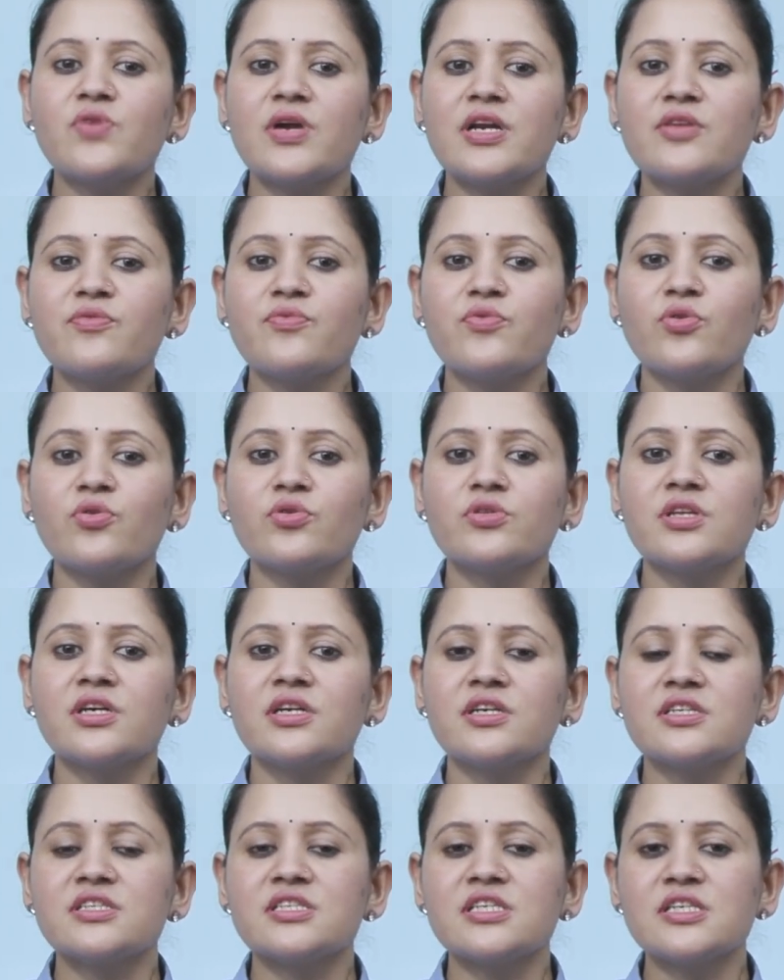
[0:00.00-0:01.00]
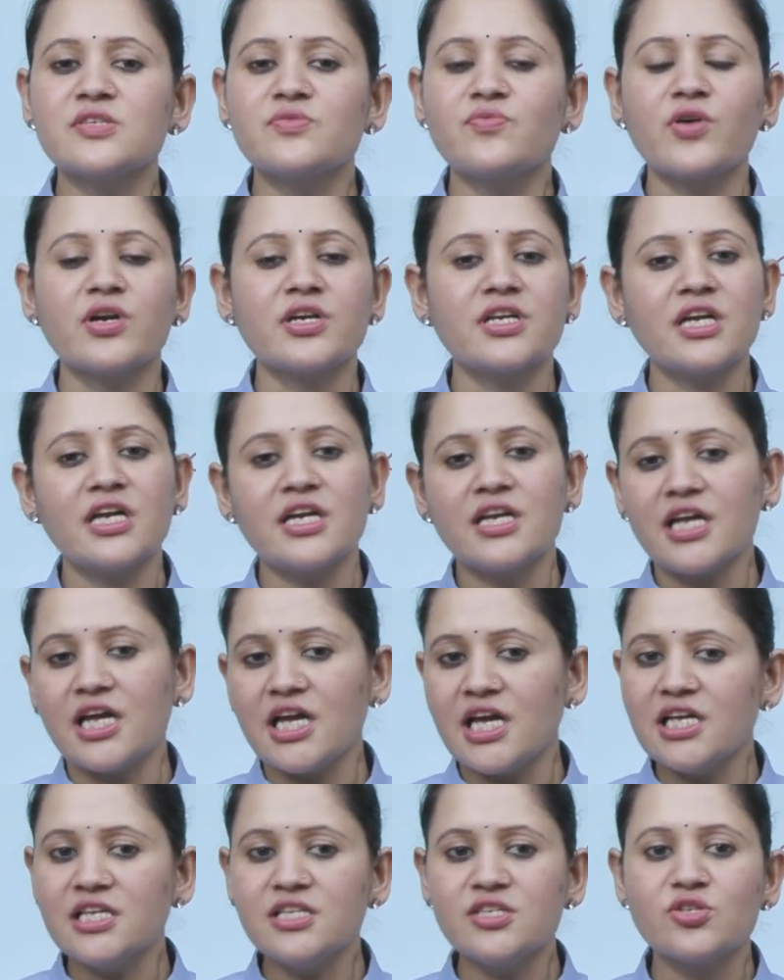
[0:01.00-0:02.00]
24, 36, 48
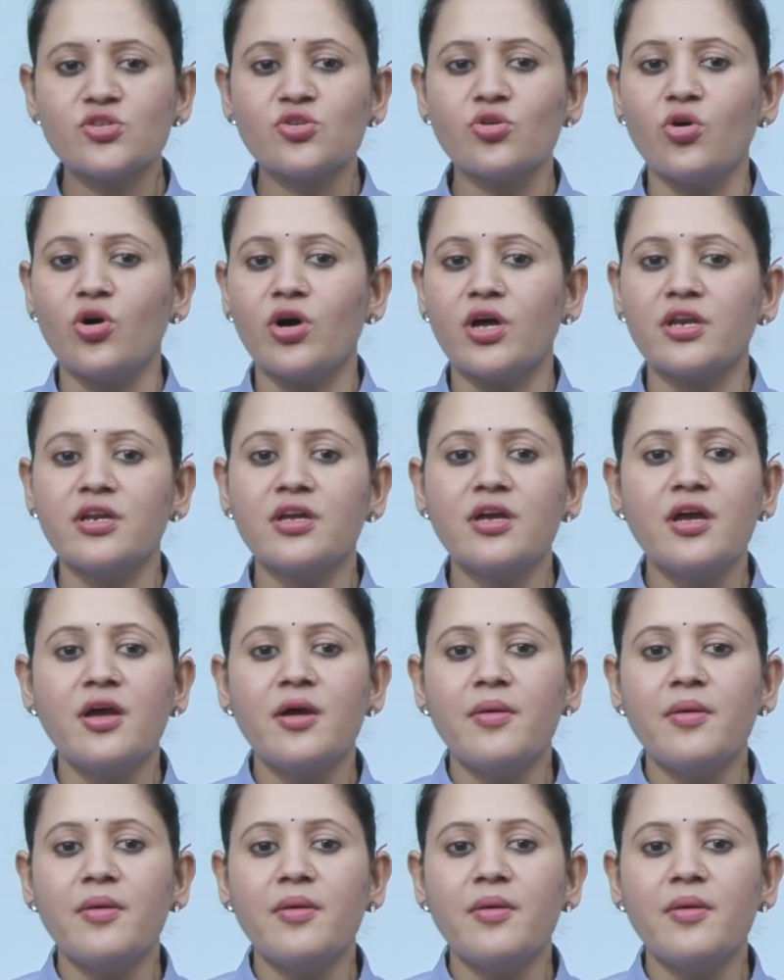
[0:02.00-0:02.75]
and so on.